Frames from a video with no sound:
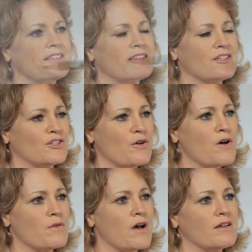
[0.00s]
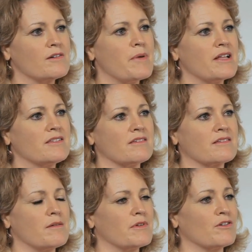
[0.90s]
The SoHo colored pencils
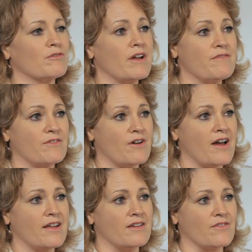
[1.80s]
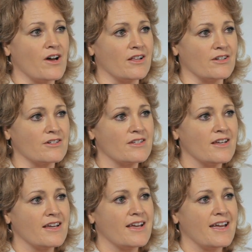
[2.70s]
come in a great variety of colors,
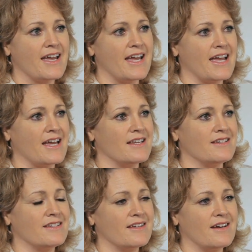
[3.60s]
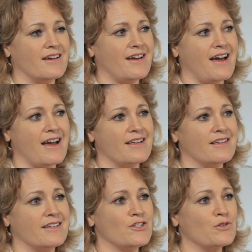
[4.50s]
and I
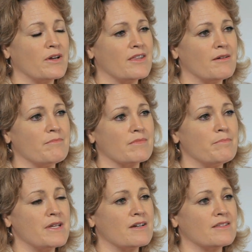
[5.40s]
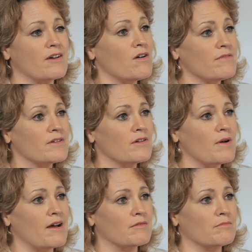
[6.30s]
enjoy them because I often go
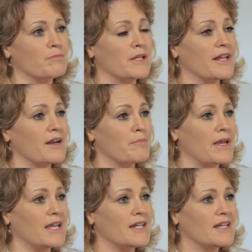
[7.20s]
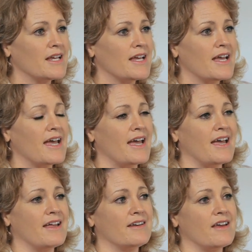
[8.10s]
out and plein air paint,
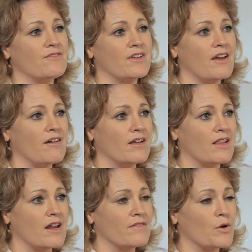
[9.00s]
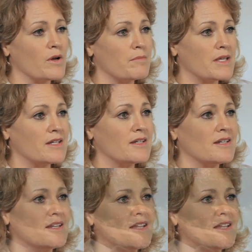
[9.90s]
and you have to carry a lot of equipment,